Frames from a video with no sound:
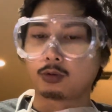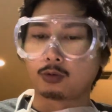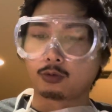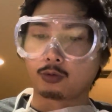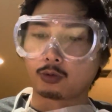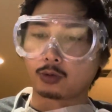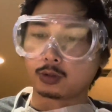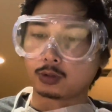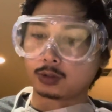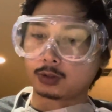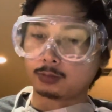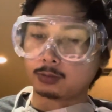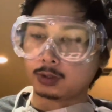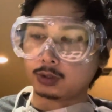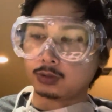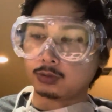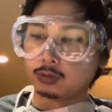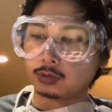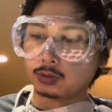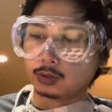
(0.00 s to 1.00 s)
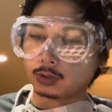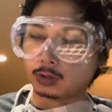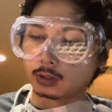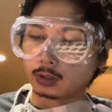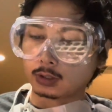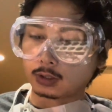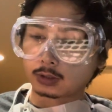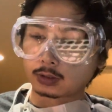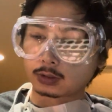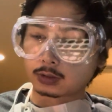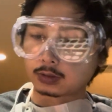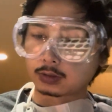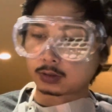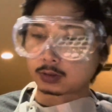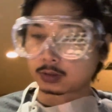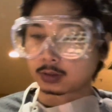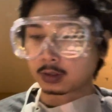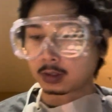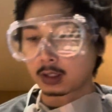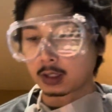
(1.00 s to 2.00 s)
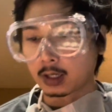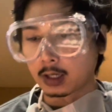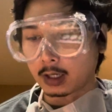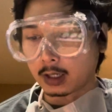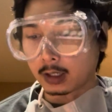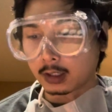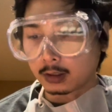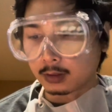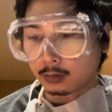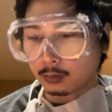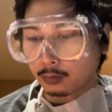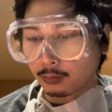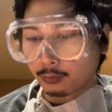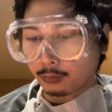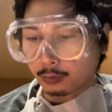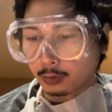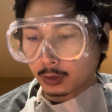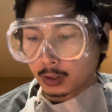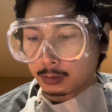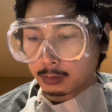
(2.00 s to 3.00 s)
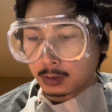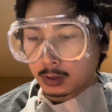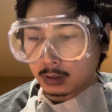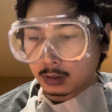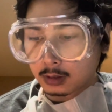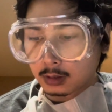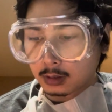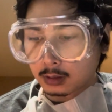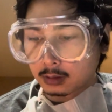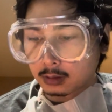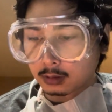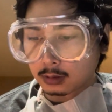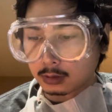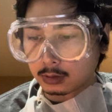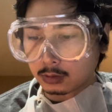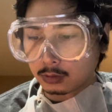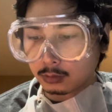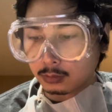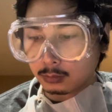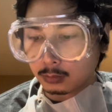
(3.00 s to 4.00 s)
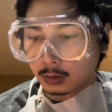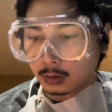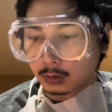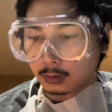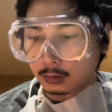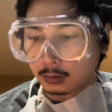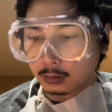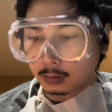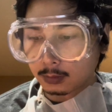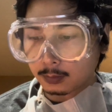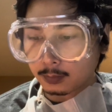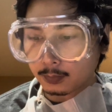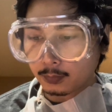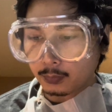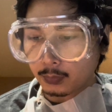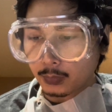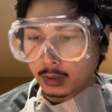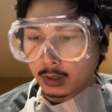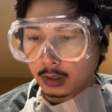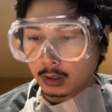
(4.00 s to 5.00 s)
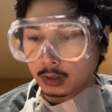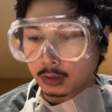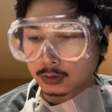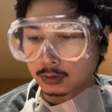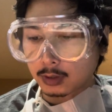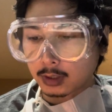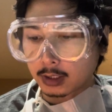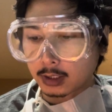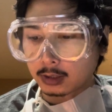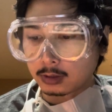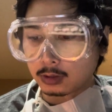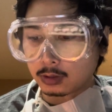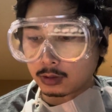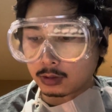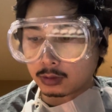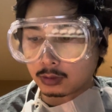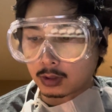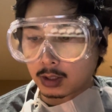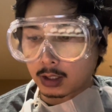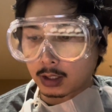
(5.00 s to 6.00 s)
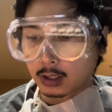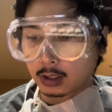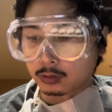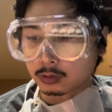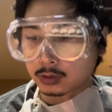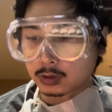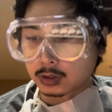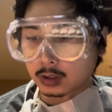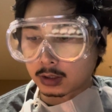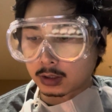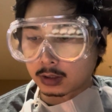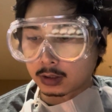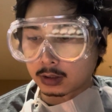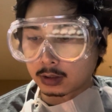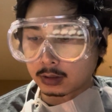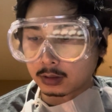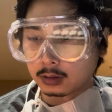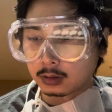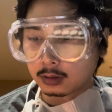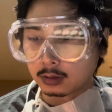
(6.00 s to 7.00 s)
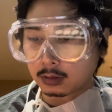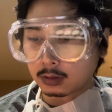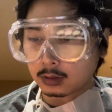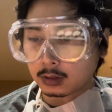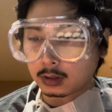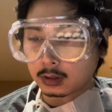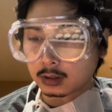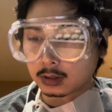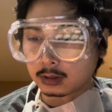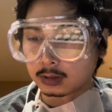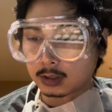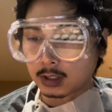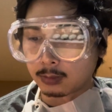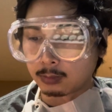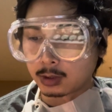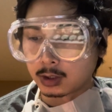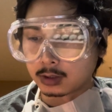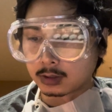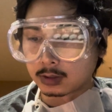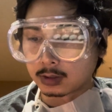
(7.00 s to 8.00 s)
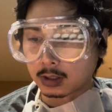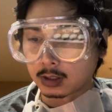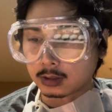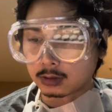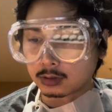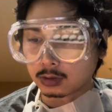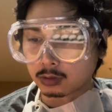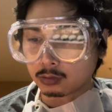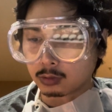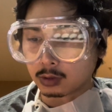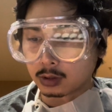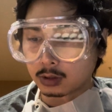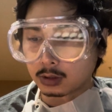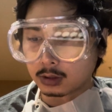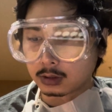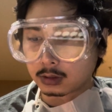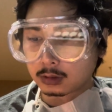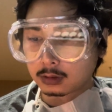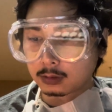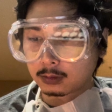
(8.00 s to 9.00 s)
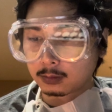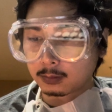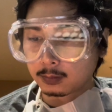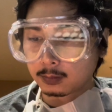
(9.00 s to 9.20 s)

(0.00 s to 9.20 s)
Going to be using this and flaming the tube so that no outside contaminants enter within.